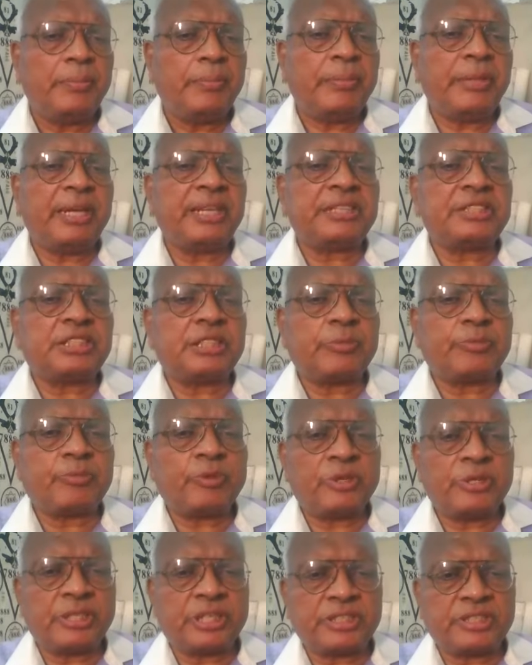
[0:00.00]
Main
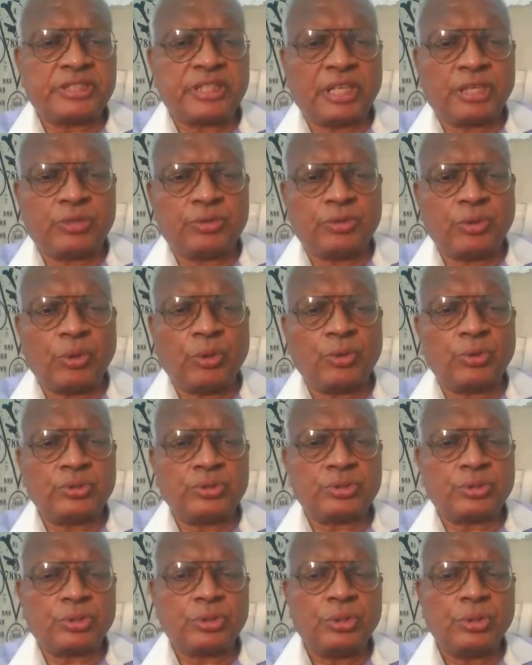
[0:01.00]
subcontractors are
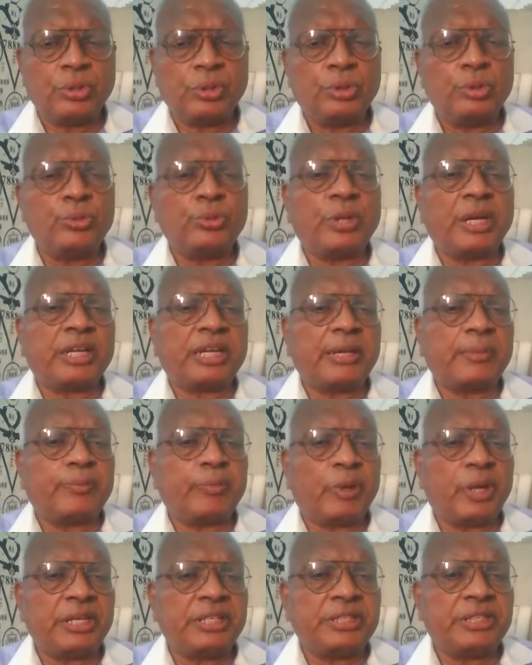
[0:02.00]
those who are
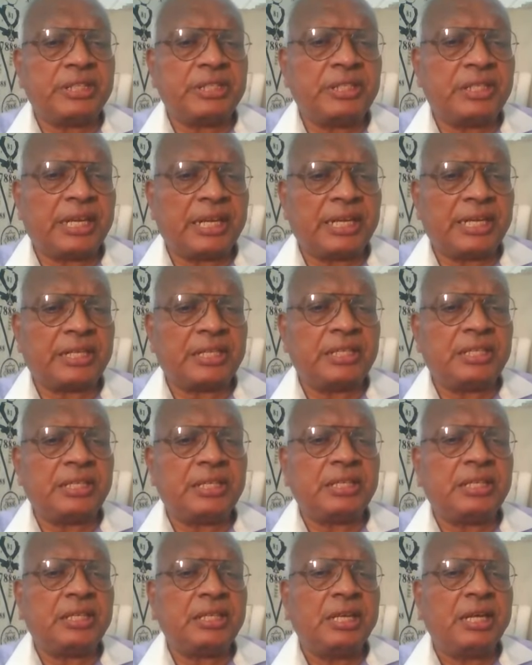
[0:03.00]
appointed
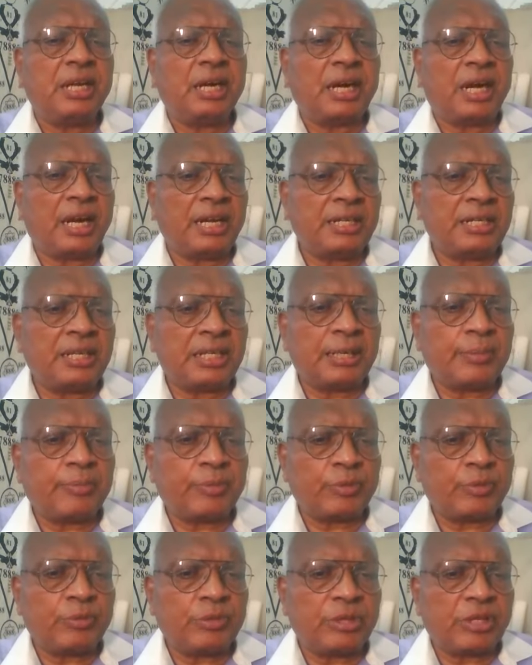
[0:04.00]
directly under
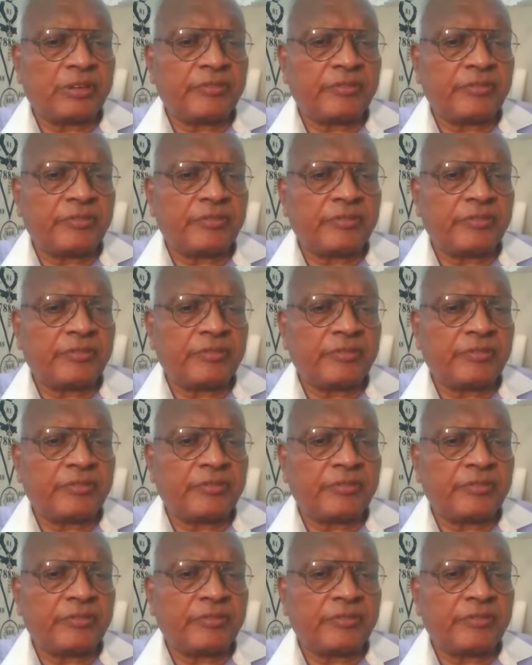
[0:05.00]
approval